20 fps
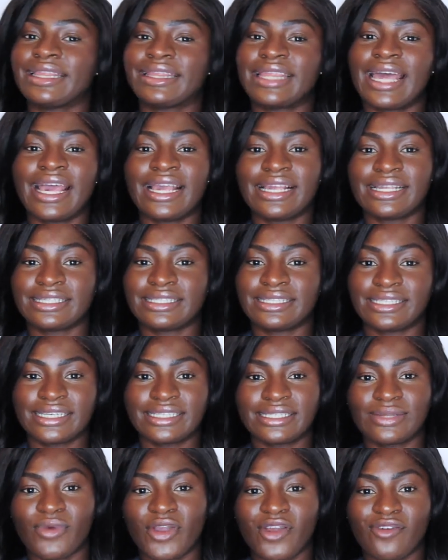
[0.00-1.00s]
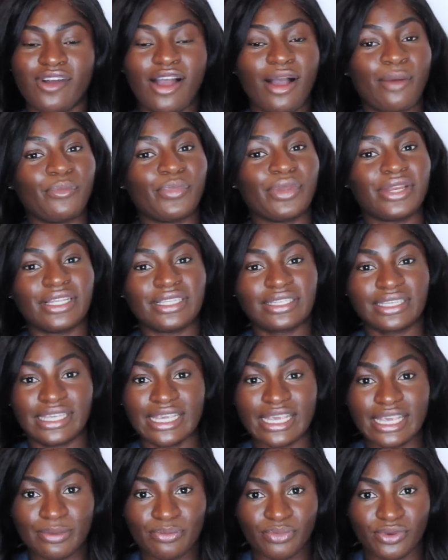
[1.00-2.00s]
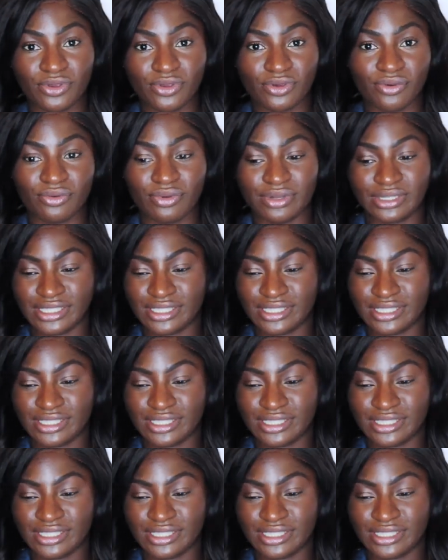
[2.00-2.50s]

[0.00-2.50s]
that is just a way of a company to keep you